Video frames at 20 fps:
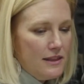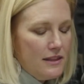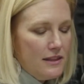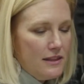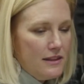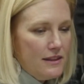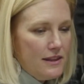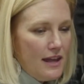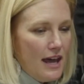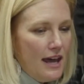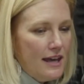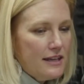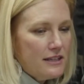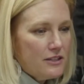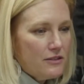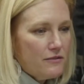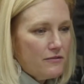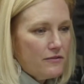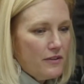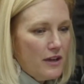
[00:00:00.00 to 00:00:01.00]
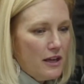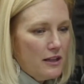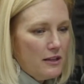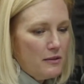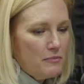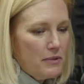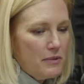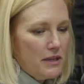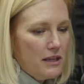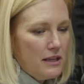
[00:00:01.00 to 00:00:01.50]
That
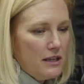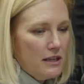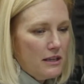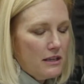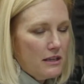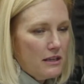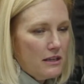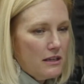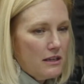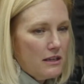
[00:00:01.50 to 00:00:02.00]
developing